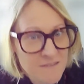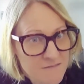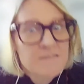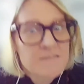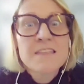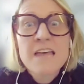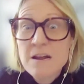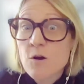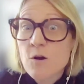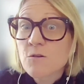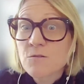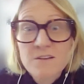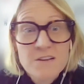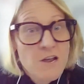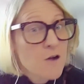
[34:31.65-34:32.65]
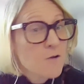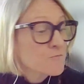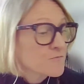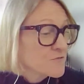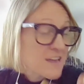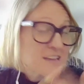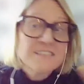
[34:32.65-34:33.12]
they are, you know,
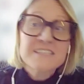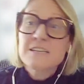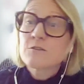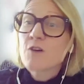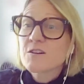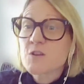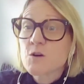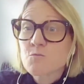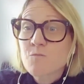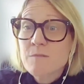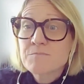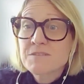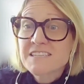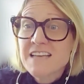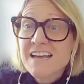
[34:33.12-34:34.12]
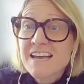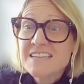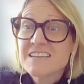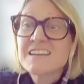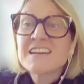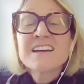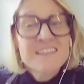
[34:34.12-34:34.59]
things that are on your website,
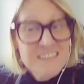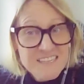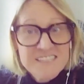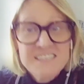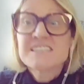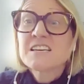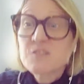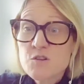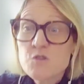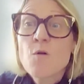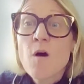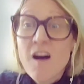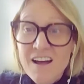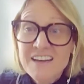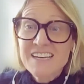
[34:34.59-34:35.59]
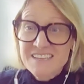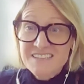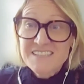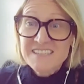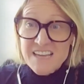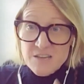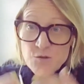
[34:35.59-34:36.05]
This is a new
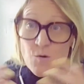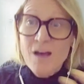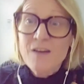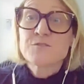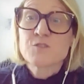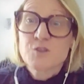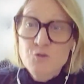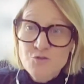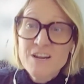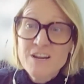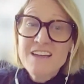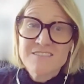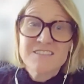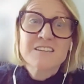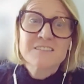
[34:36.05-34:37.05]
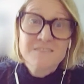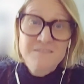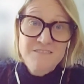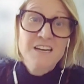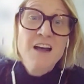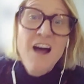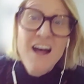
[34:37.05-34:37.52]
audience that you have to create
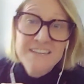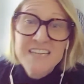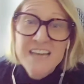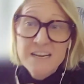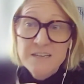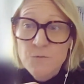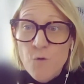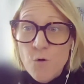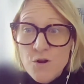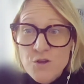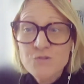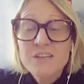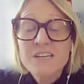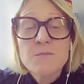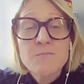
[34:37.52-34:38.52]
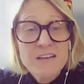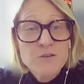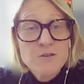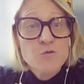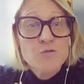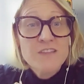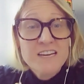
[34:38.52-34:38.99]
the content for. You need to make
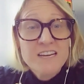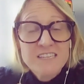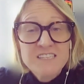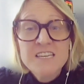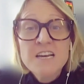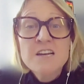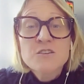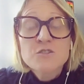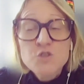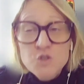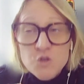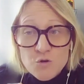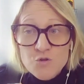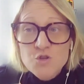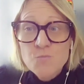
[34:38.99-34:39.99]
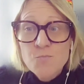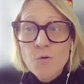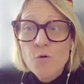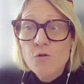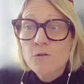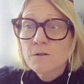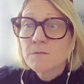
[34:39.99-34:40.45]
sure that it's
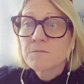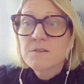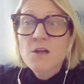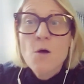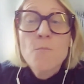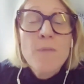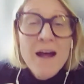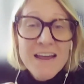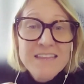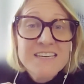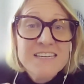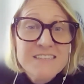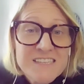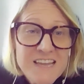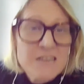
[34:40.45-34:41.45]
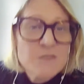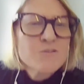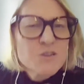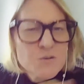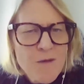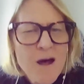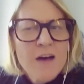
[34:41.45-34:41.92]
searchable, you know, by these
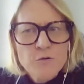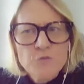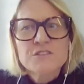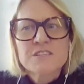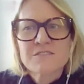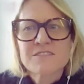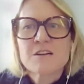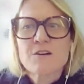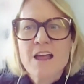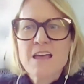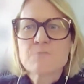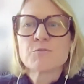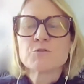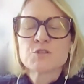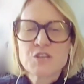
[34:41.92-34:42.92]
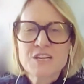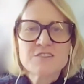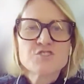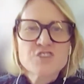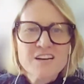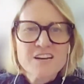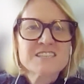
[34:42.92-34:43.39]
language models, that they're able to
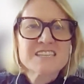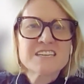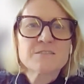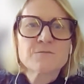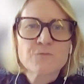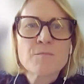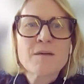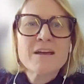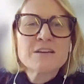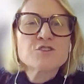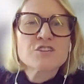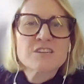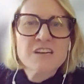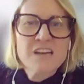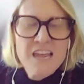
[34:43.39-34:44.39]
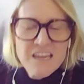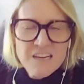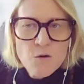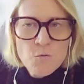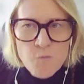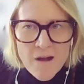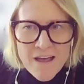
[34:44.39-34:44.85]
ingest the information in
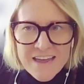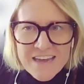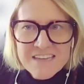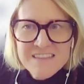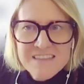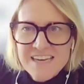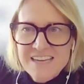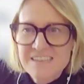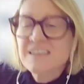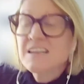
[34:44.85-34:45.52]
a way that